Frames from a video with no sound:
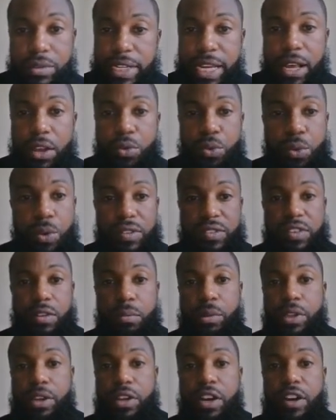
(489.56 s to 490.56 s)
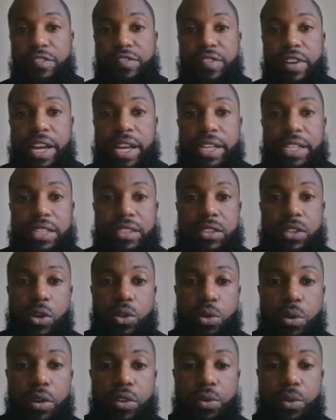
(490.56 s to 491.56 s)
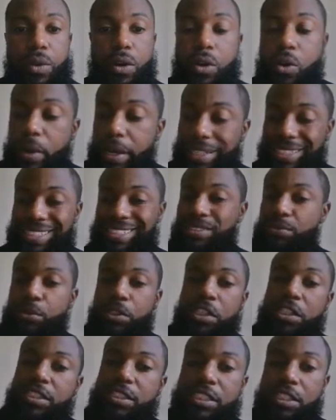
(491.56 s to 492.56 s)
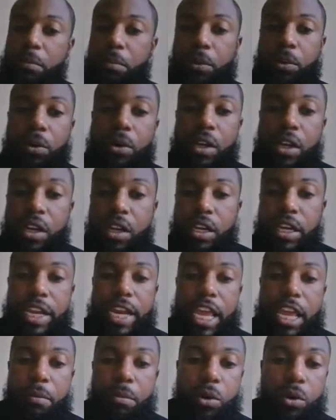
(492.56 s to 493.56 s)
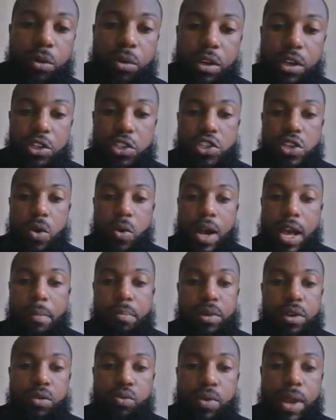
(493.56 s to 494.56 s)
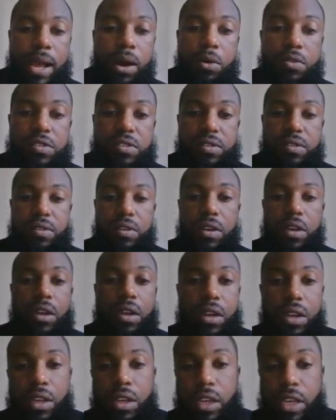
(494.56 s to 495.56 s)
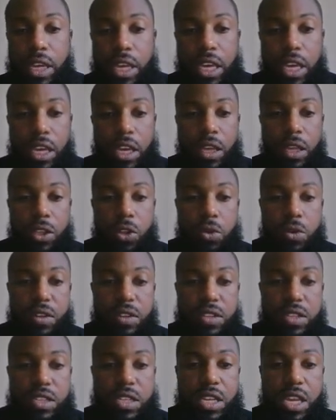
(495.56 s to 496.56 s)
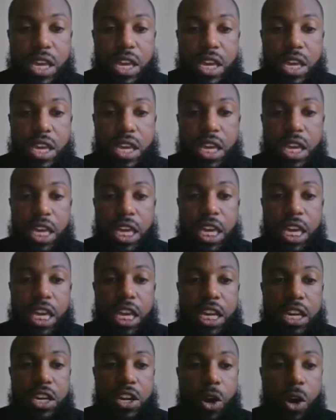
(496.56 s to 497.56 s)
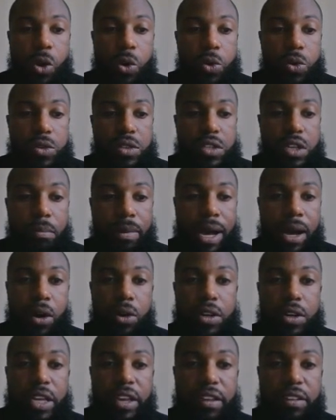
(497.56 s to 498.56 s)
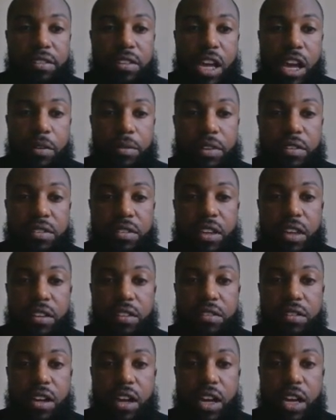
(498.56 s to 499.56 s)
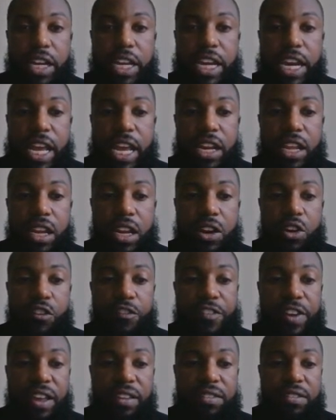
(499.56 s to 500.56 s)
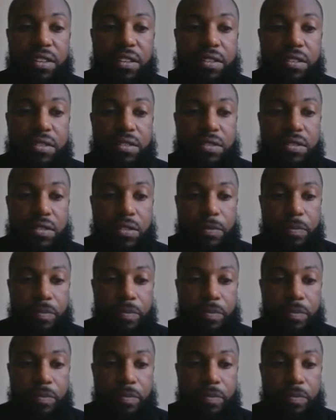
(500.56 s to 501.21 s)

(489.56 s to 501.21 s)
That was real simple enough, right? Let's go through this real quick. This is real simple. Enable show IP routes. And you can see he knows about his connected interfaces.